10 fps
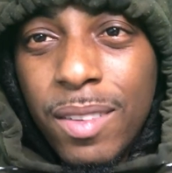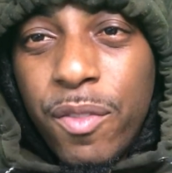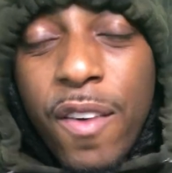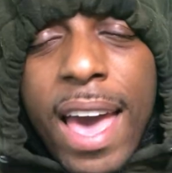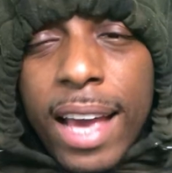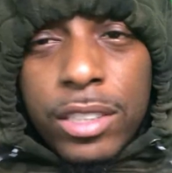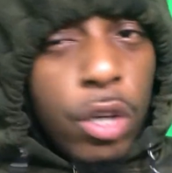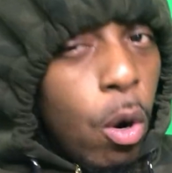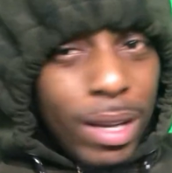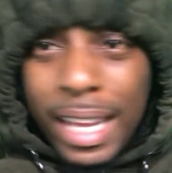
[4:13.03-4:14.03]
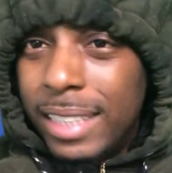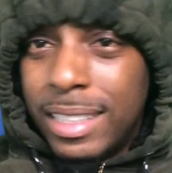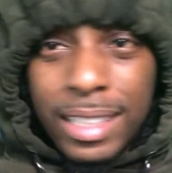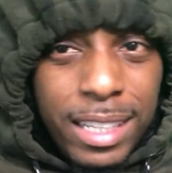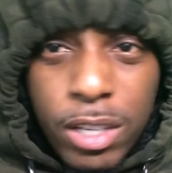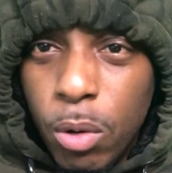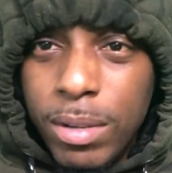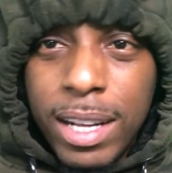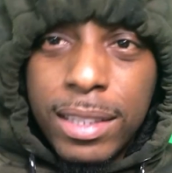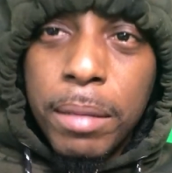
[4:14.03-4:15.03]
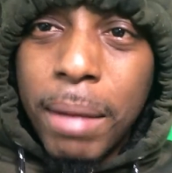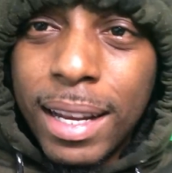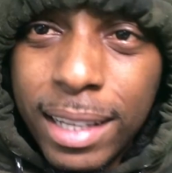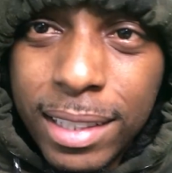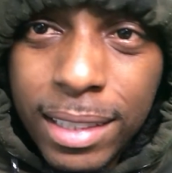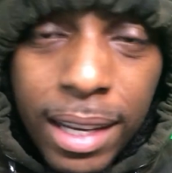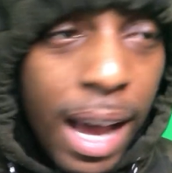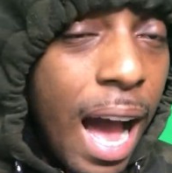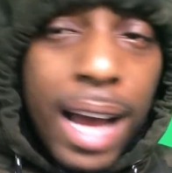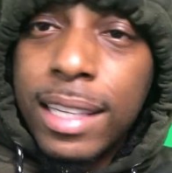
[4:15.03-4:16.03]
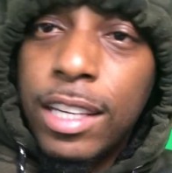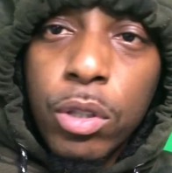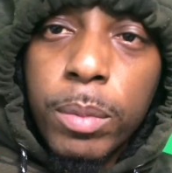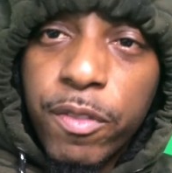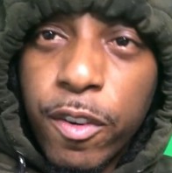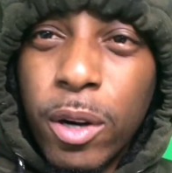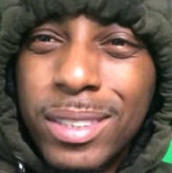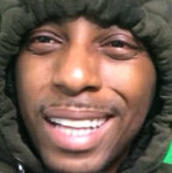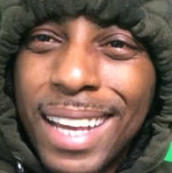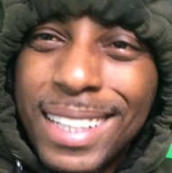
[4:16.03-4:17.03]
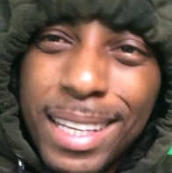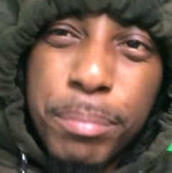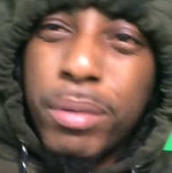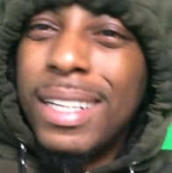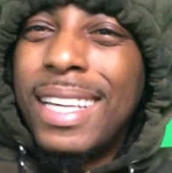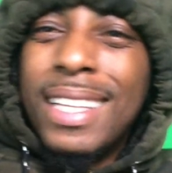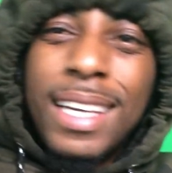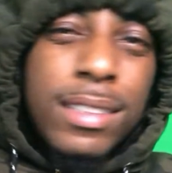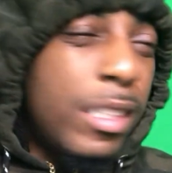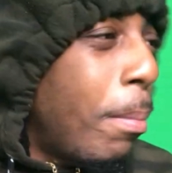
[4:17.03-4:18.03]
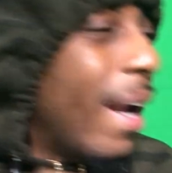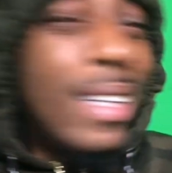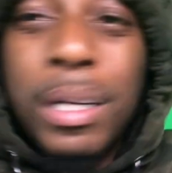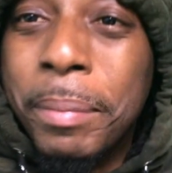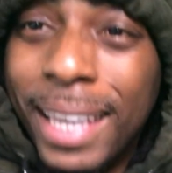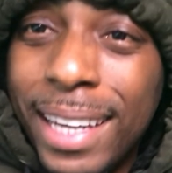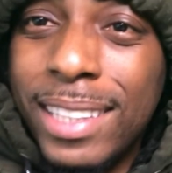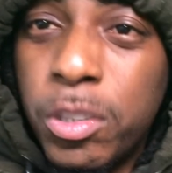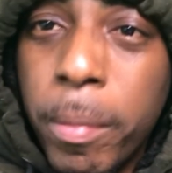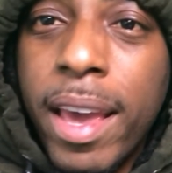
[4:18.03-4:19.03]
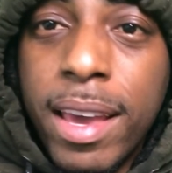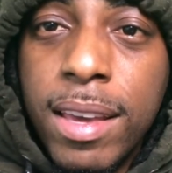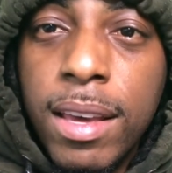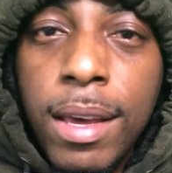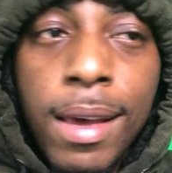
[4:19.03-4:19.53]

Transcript: Facts. No allegedly, no nothing, my nigga. I killed him first. Like, get, bro, get, get, somebody come get this man.